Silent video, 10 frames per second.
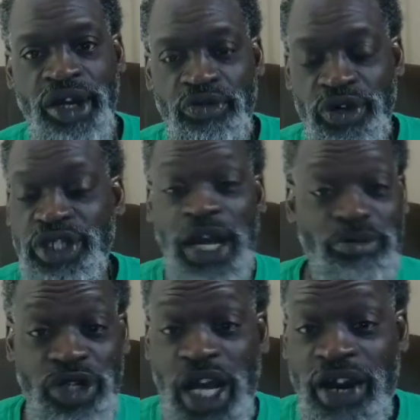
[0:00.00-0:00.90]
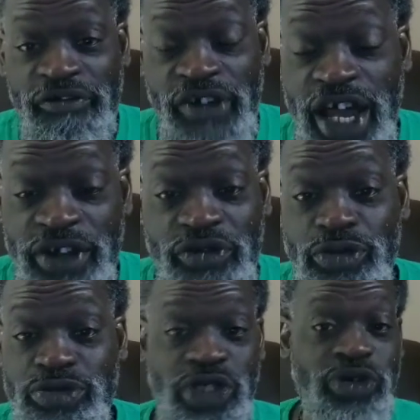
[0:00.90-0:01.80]
Which I'm trying to find
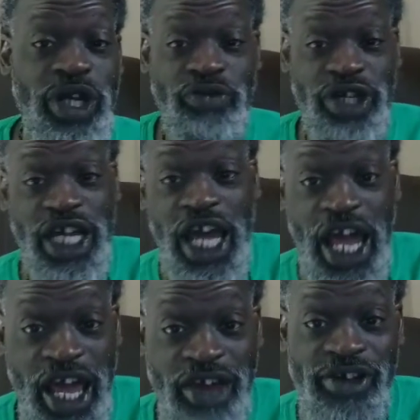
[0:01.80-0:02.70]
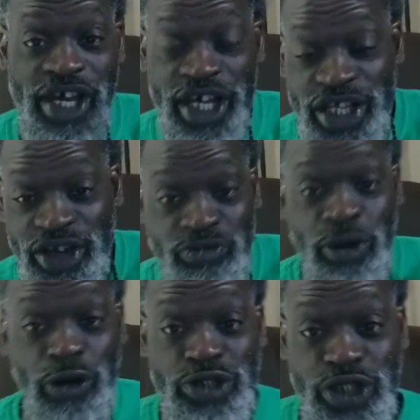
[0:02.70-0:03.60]
groups so that we can have the
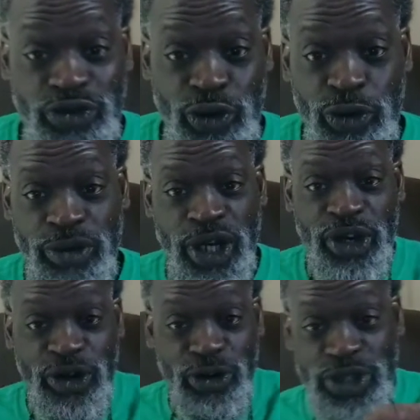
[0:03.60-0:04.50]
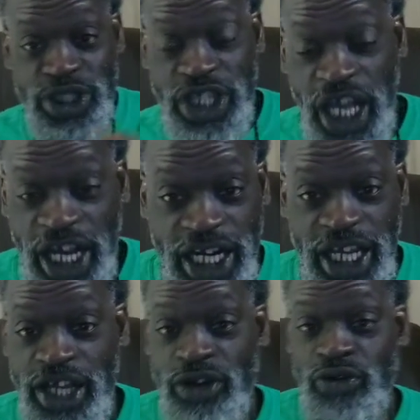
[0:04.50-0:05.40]
Moja group,
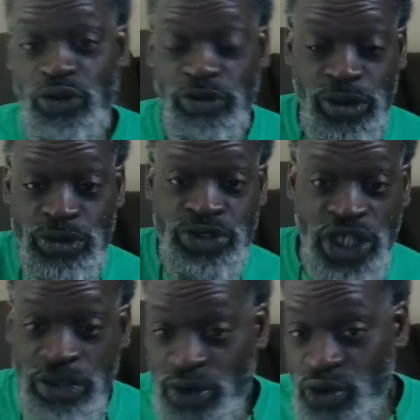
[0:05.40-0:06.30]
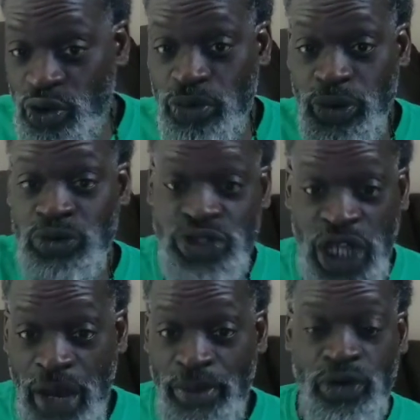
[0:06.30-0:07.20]
Kujichaga group, Ujamaa group,
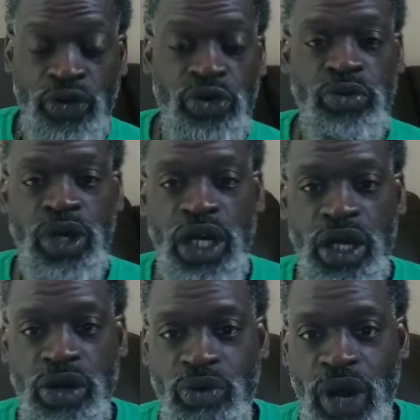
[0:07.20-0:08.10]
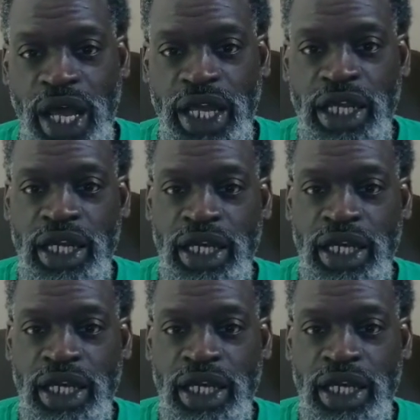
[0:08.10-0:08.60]
Ujamaa group, right?